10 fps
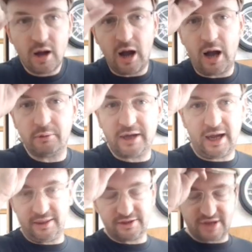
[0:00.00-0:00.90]

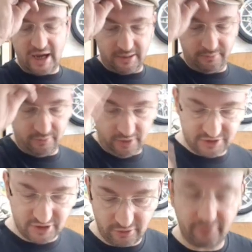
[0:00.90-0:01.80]
Okay, this game
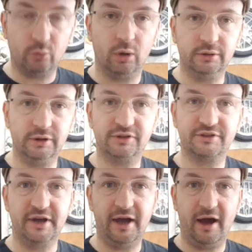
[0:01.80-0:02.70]
is another one
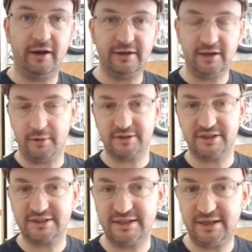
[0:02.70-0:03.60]
that I didn't know
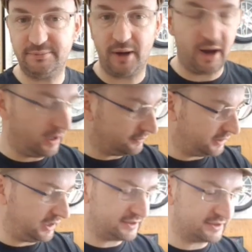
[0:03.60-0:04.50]
existed, but
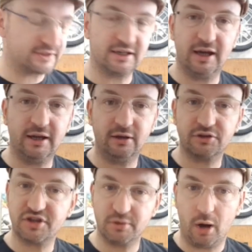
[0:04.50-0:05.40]
it's
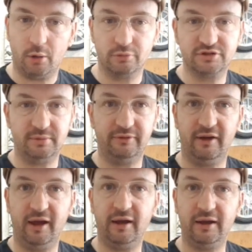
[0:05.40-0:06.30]
not too old, to be
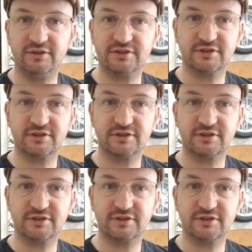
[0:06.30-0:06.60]
fair. It's